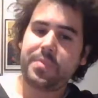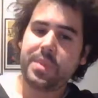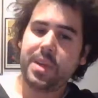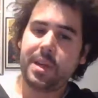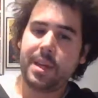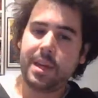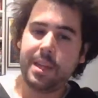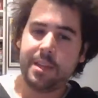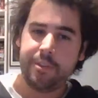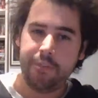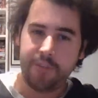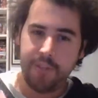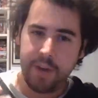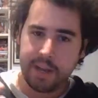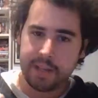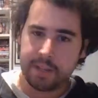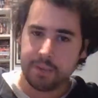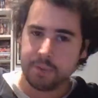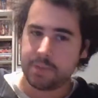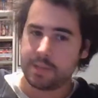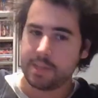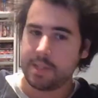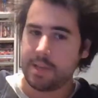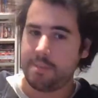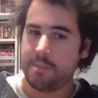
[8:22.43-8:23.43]
And the fact I
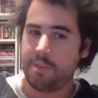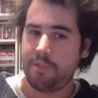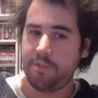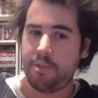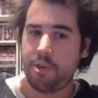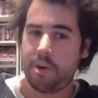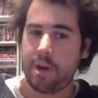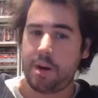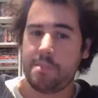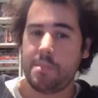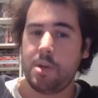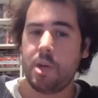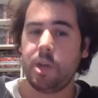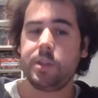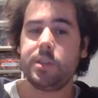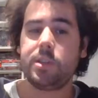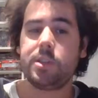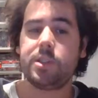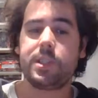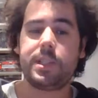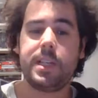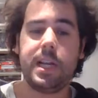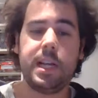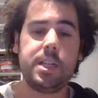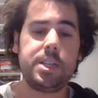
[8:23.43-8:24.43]
was saying before, I'm not
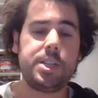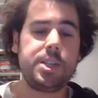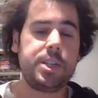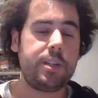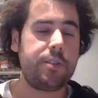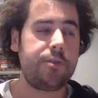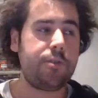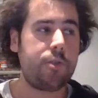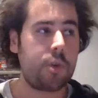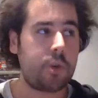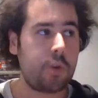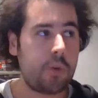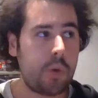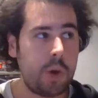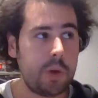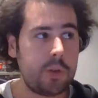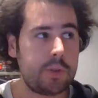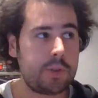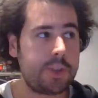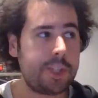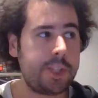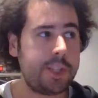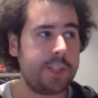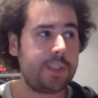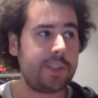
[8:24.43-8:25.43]
nostalgic for Chrono
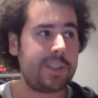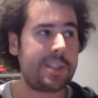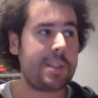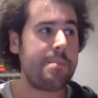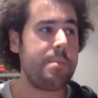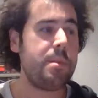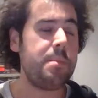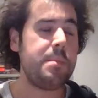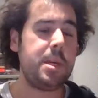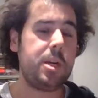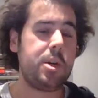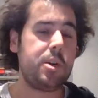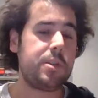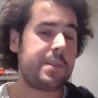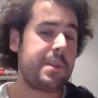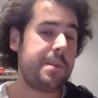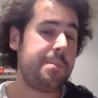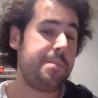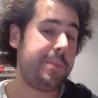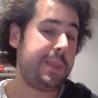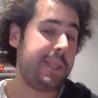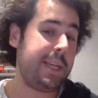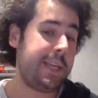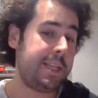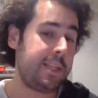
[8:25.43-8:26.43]
Trigger simply because I
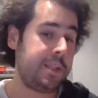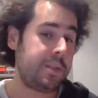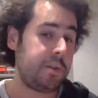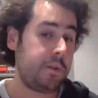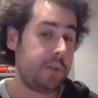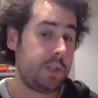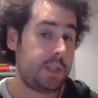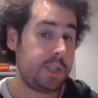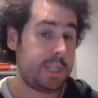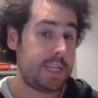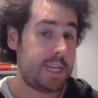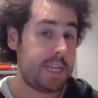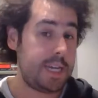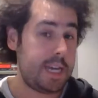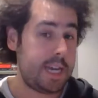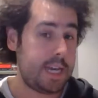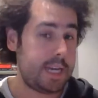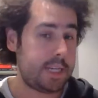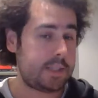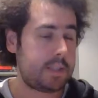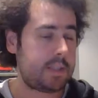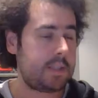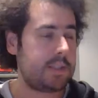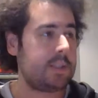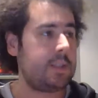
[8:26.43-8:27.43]
played it on a
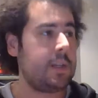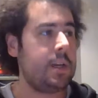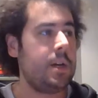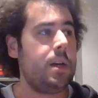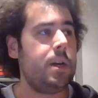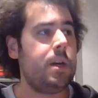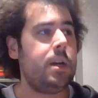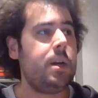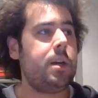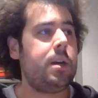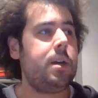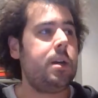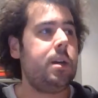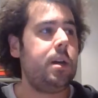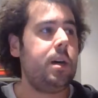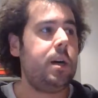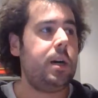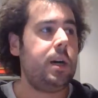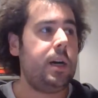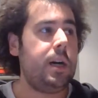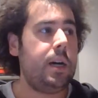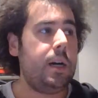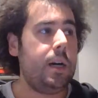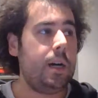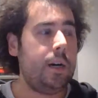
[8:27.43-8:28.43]
DES,
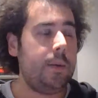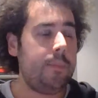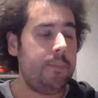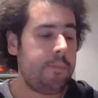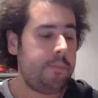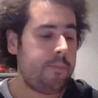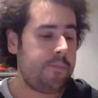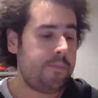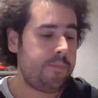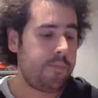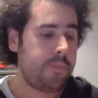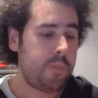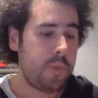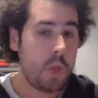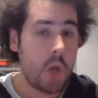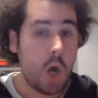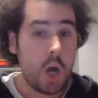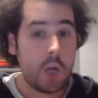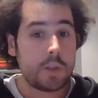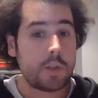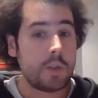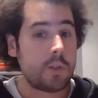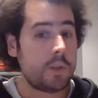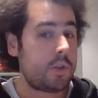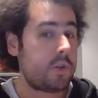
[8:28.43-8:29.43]

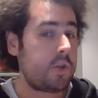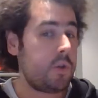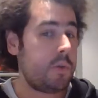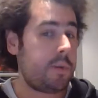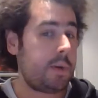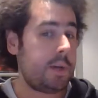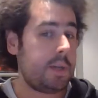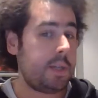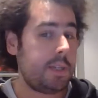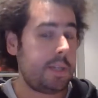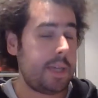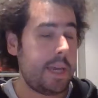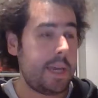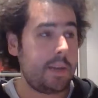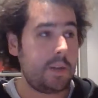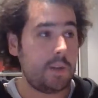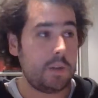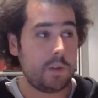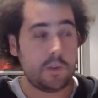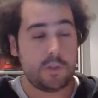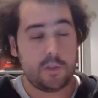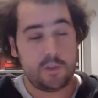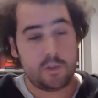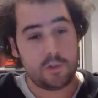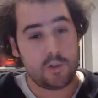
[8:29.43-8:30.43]
not on the Super Nintendo.
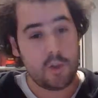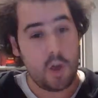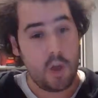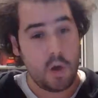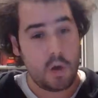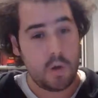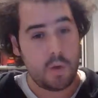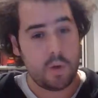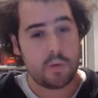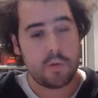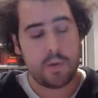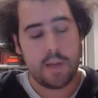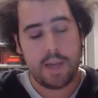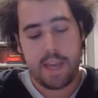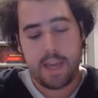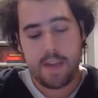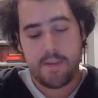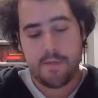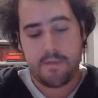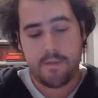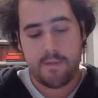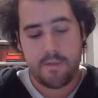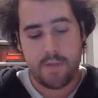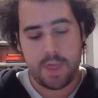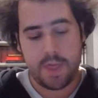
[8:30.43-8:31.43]
So
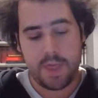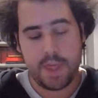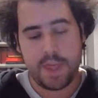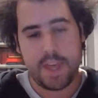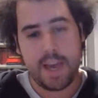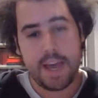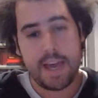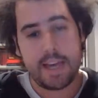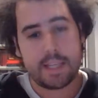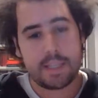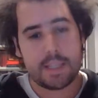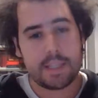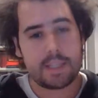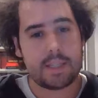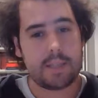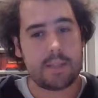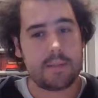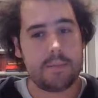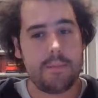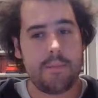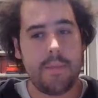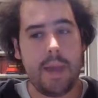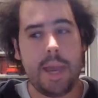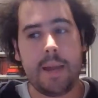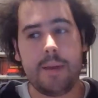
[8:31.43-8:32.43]
if that's
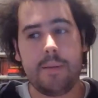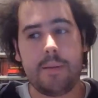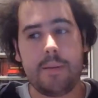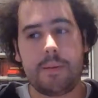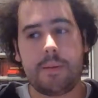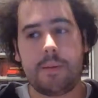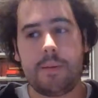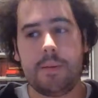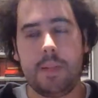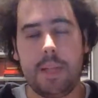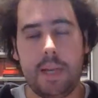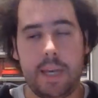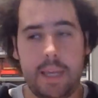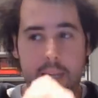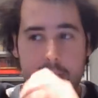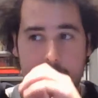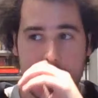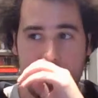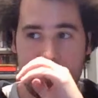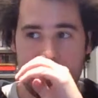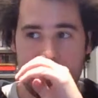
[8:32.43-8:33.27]
made like